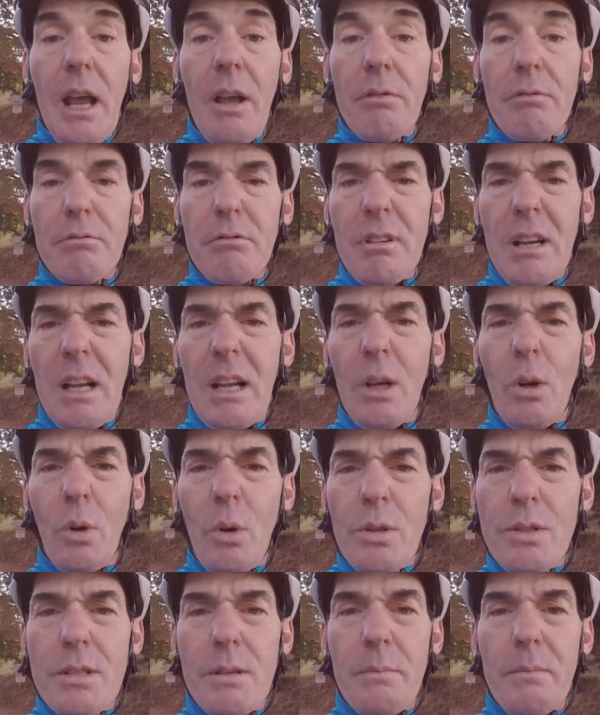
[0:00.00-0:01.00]
really
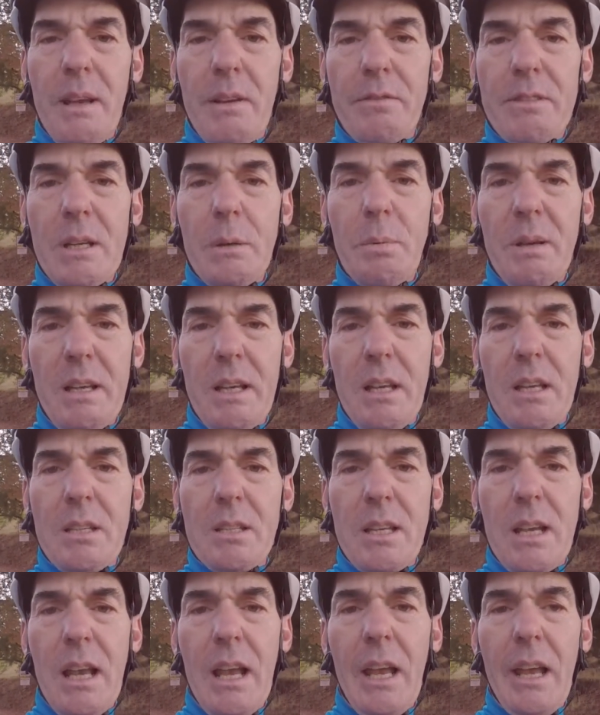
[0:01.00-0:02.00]
awesome
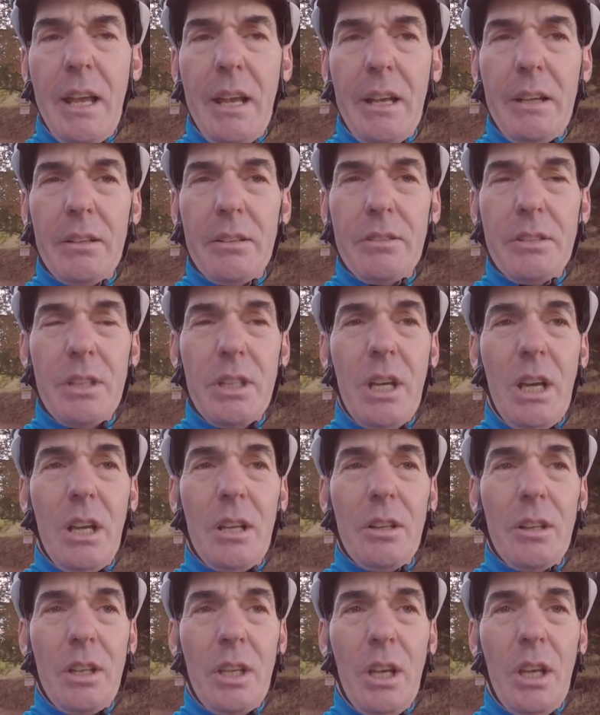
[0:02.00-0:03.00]
FTPs, and
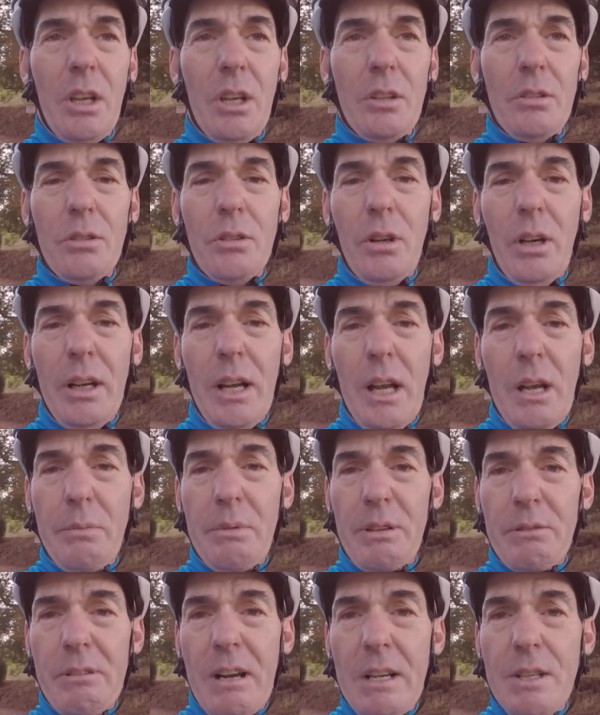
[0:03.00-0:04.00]
yet they're not
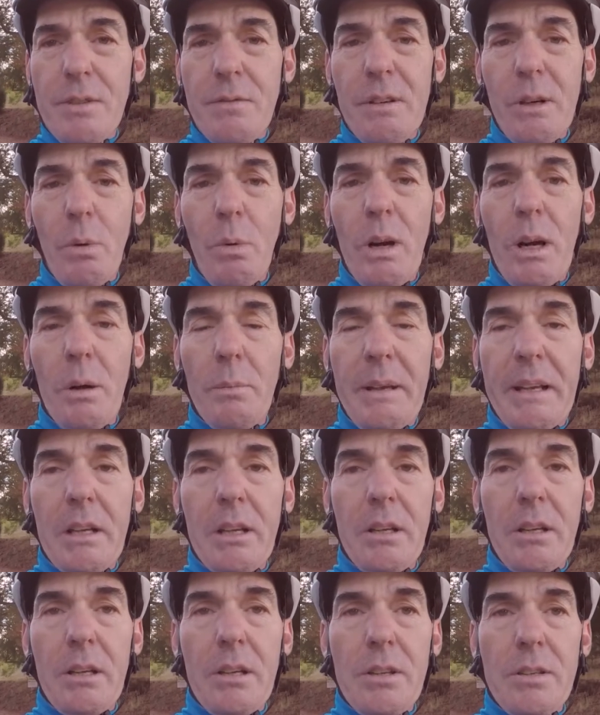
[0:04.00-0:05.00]
able to race very well
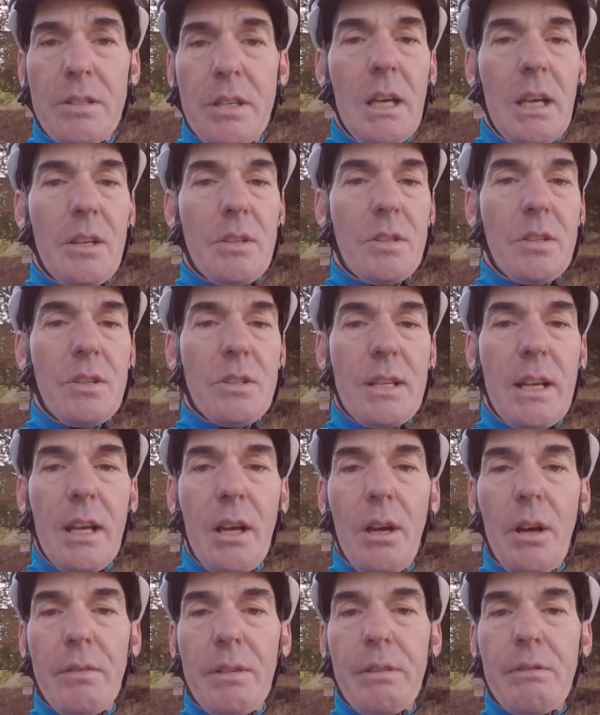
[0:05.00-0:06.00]
because as soon as they
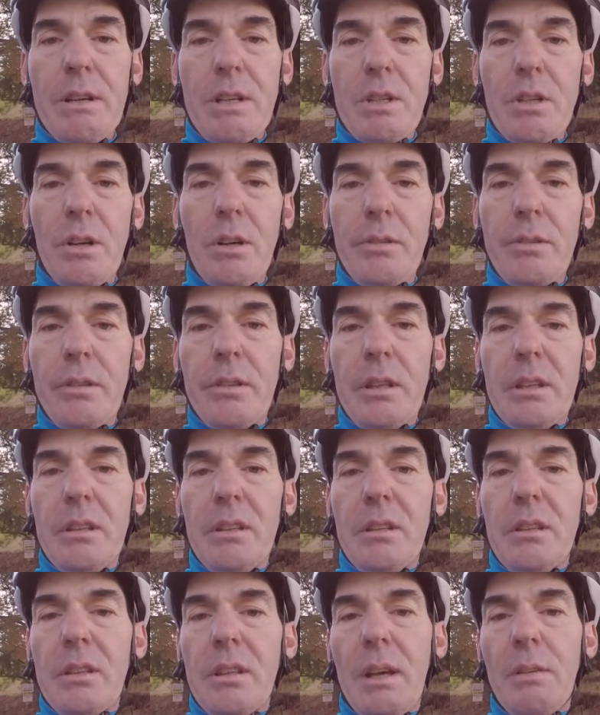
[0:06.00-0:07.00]
go over threshold,
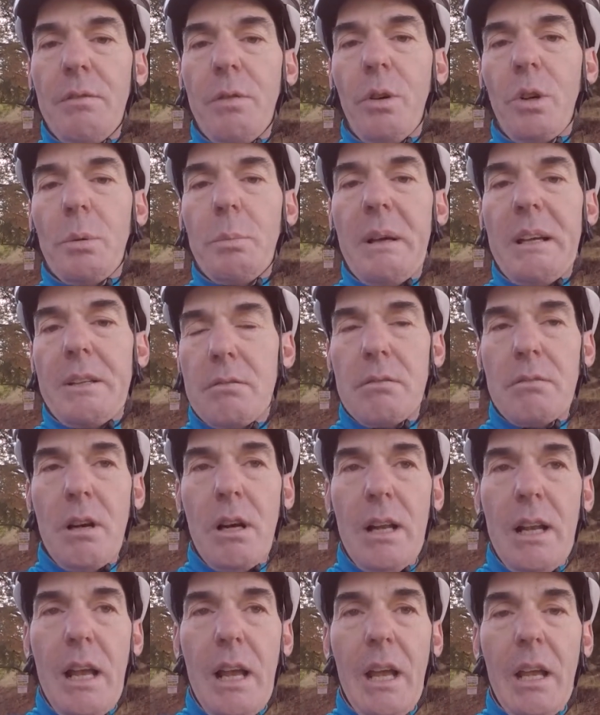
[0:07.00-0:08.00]
they fall to bits,
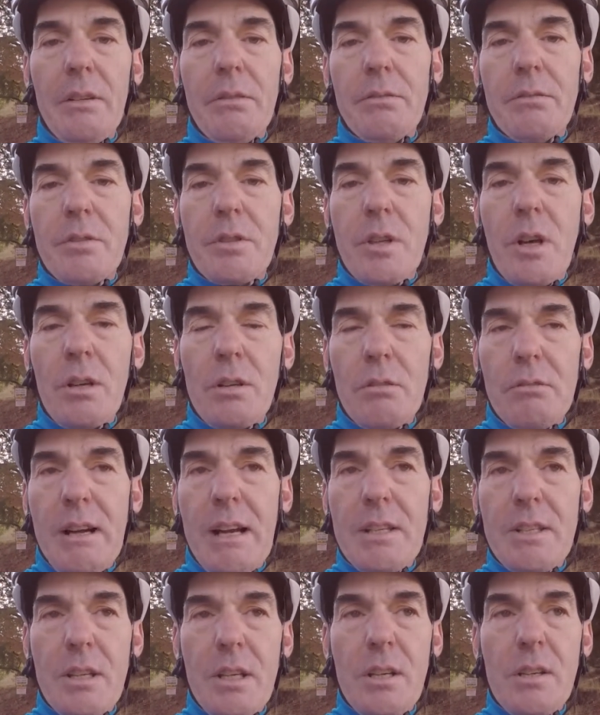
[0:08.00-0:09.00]
right? And cycle
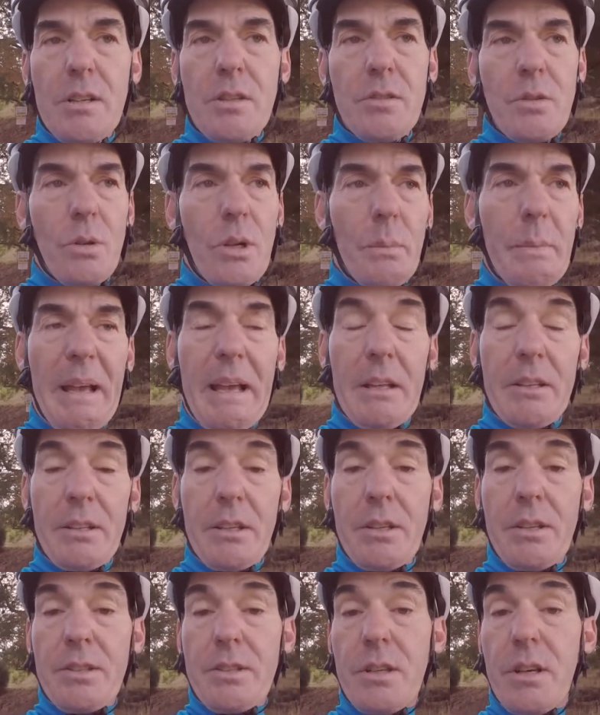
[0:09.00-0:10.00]
racing is all about
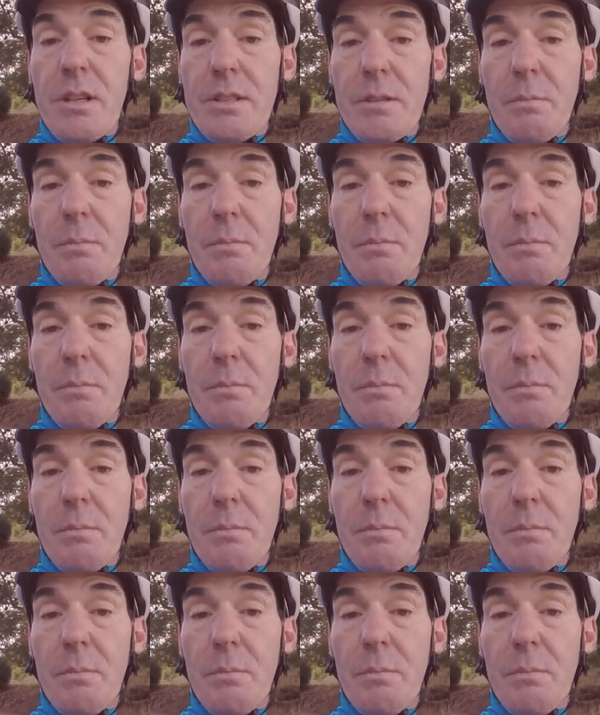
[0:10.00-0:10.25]
the decisive